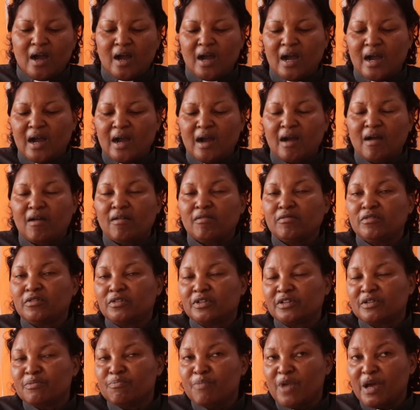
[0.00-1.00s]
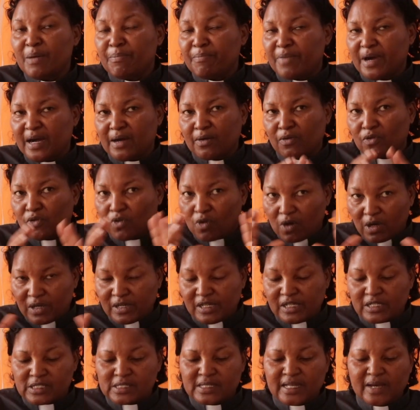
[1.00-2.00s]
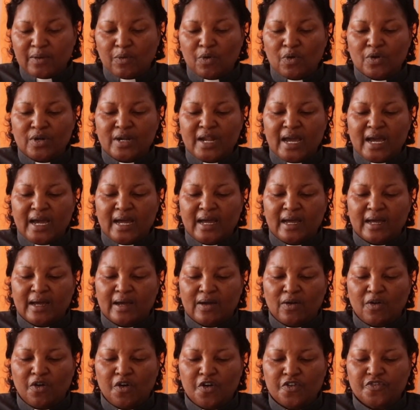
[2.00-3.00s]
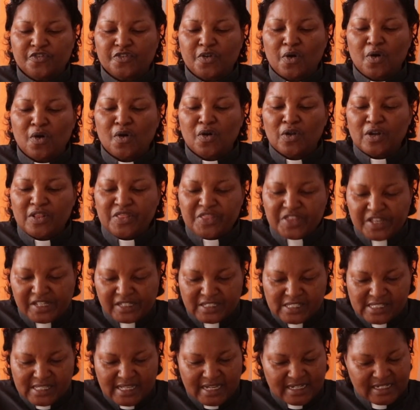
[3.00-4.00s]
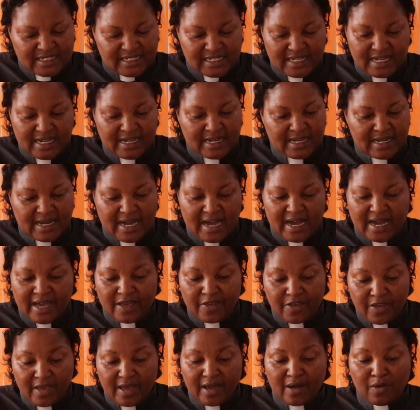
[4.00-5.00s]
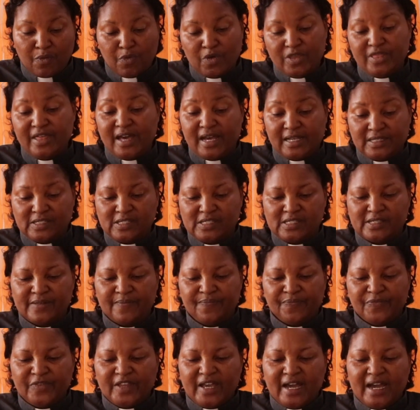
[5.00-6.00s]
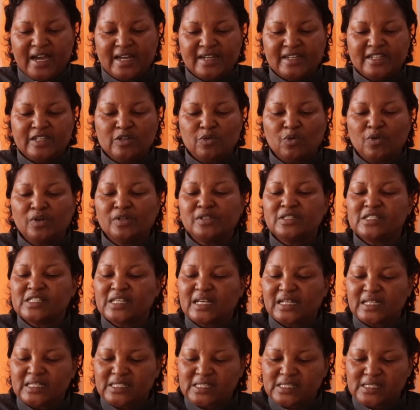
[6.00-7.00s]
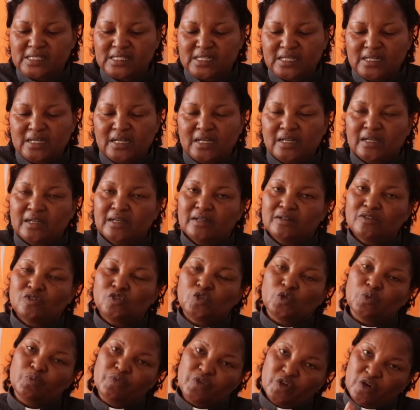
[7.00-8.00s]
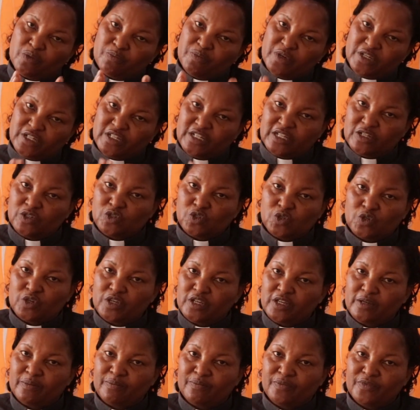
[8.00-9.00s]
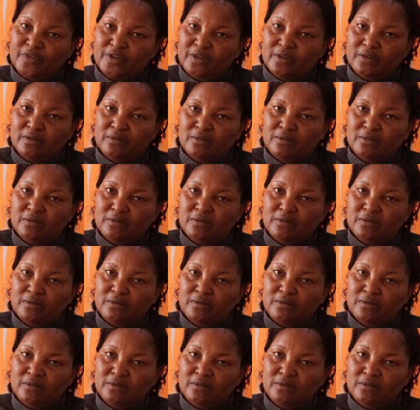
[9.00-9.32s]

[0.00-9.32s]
Uh, remember, God is the owner of all things that uh, are here with us, and He wants us to be obedient to Him.